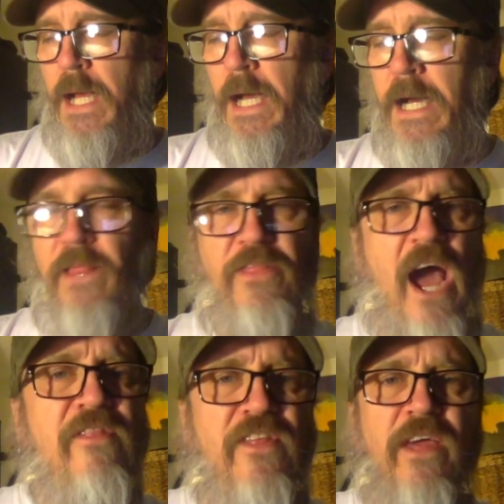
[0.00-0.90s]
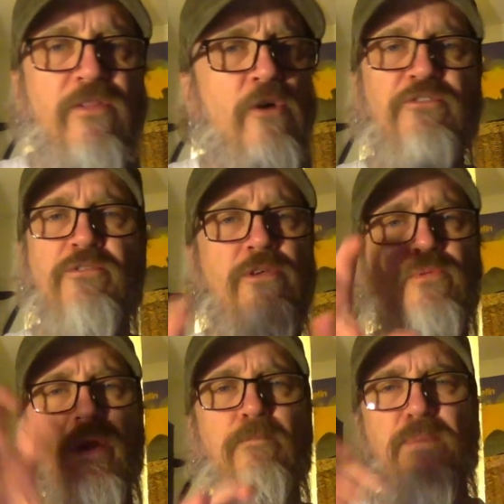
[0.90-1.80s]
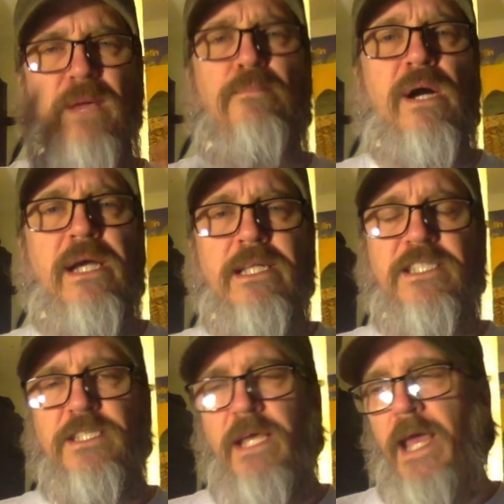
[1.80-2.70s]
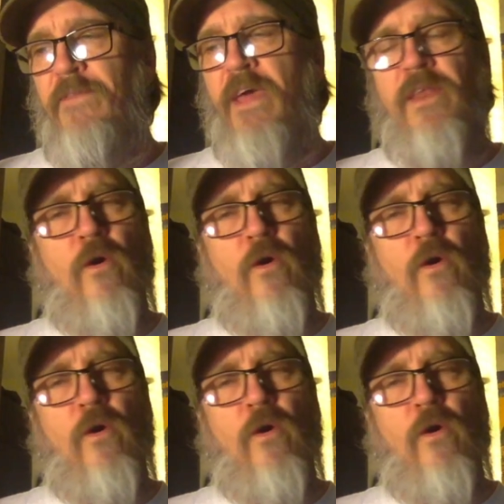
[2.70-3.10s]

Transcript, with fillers: uh, I think those are the three big buckets, and then